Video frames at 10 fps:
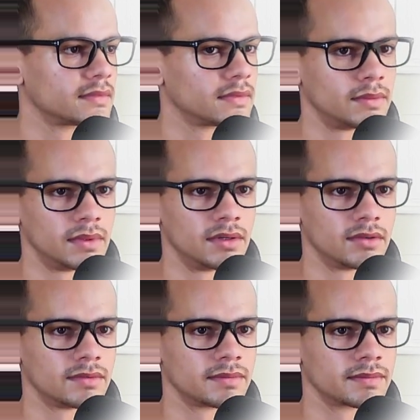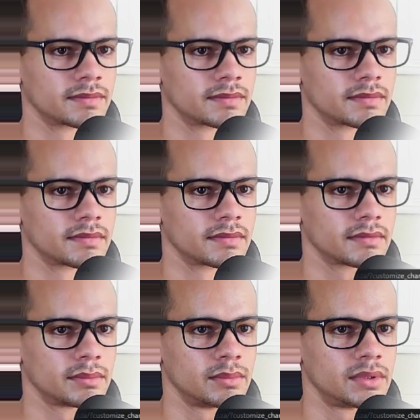Here we go.
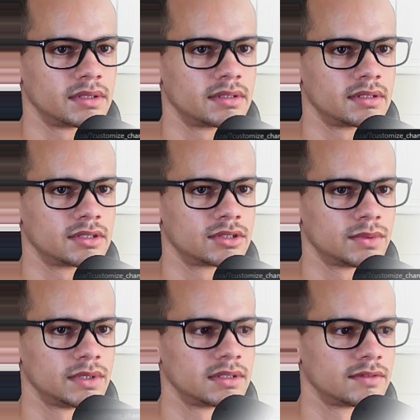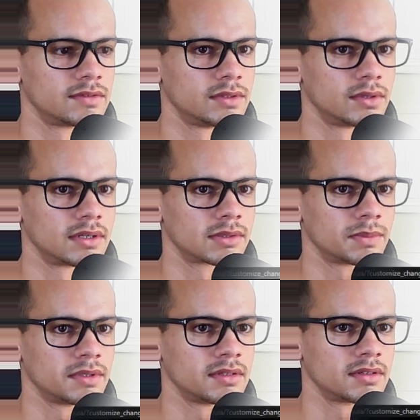Pretty sweet if you ask
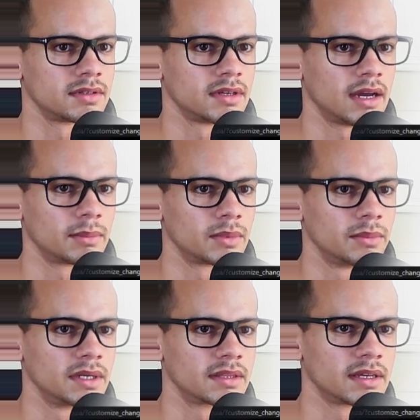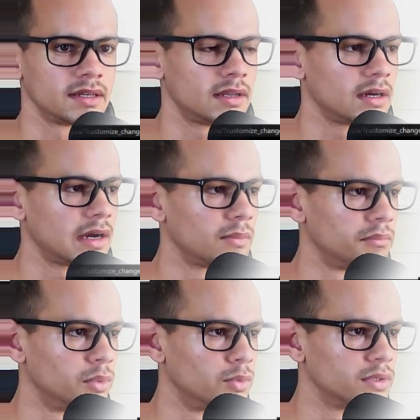me. I'm gonna make that
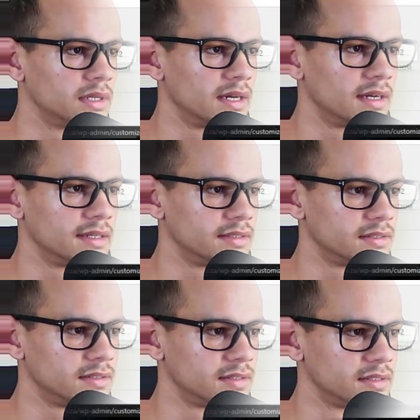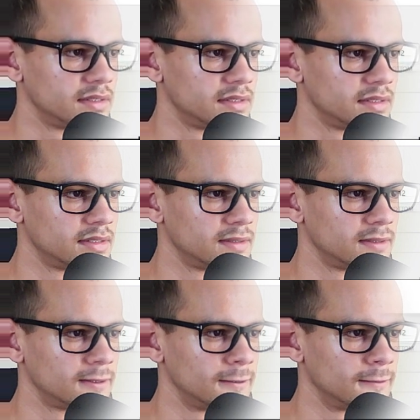borderline
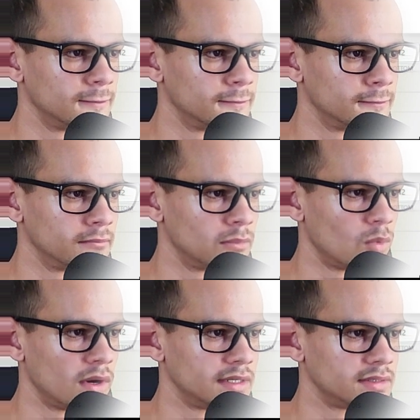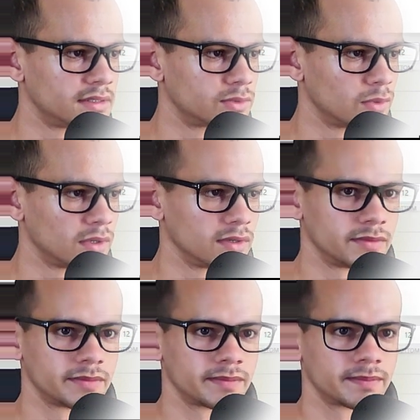white as well.
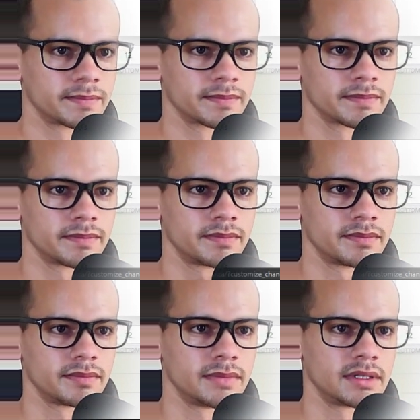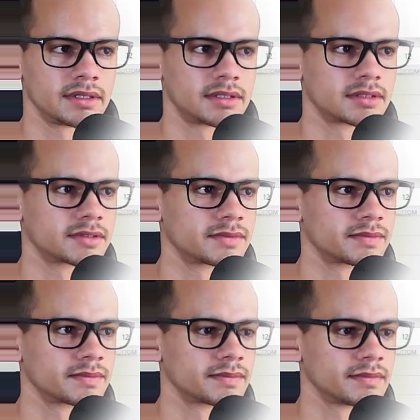Nice.
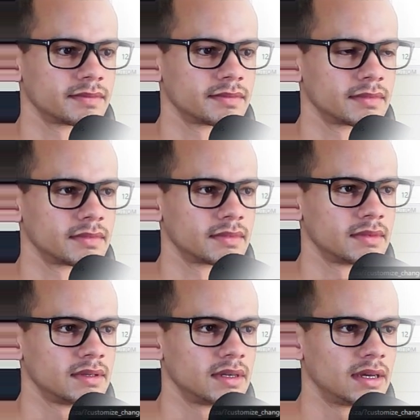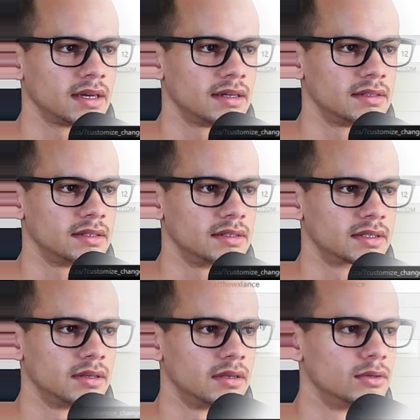And then this
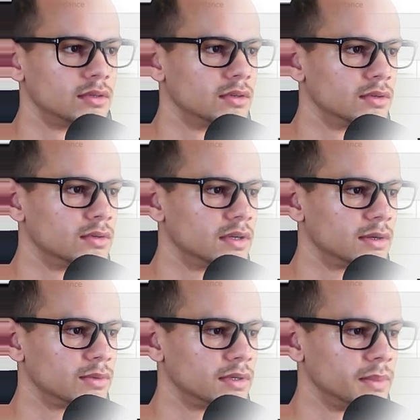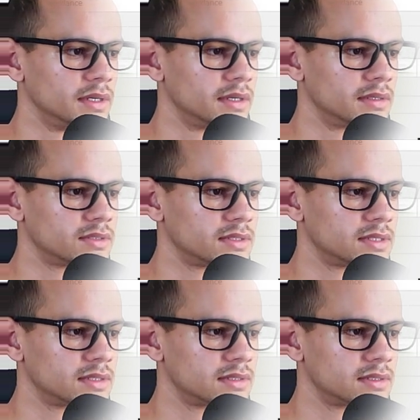logo, I want to make it
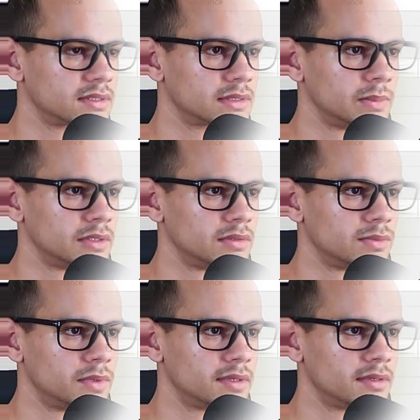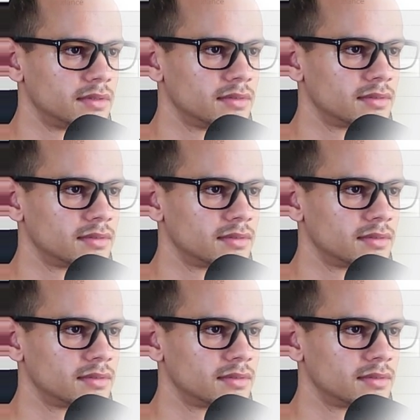just a smidge bigger.